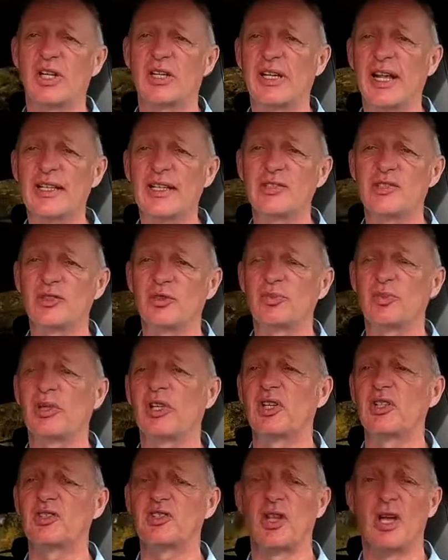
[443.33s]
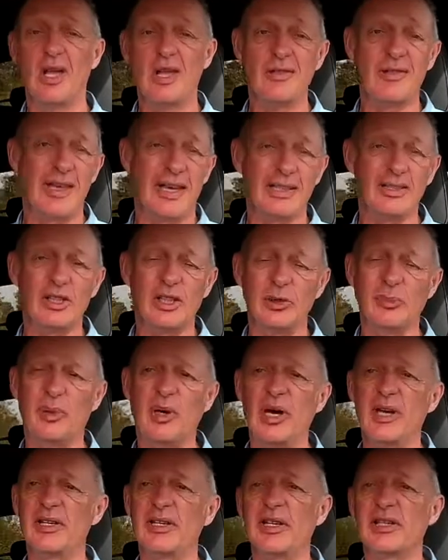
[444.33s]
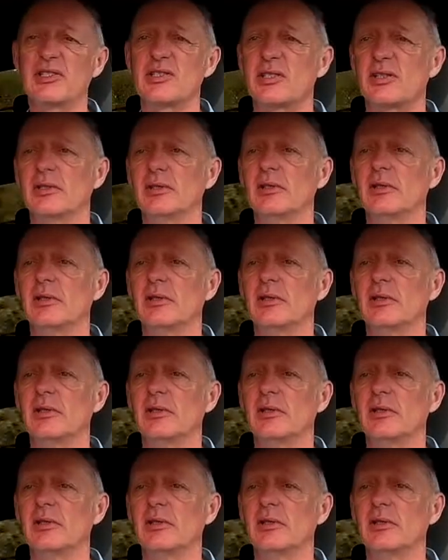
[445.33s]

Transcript: cancelled because they hadn't got the part yet.